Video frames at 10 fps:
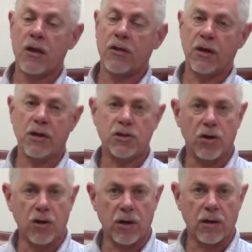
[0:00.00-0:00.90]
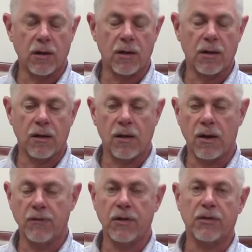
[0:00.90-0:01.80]
the engineering uh,
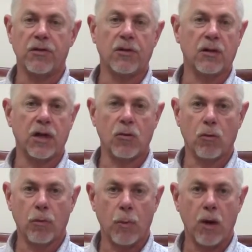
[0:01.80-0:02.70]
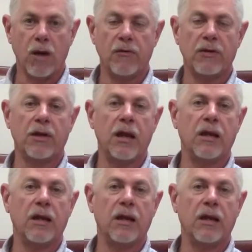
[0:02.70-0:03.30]
of it, the legal of it,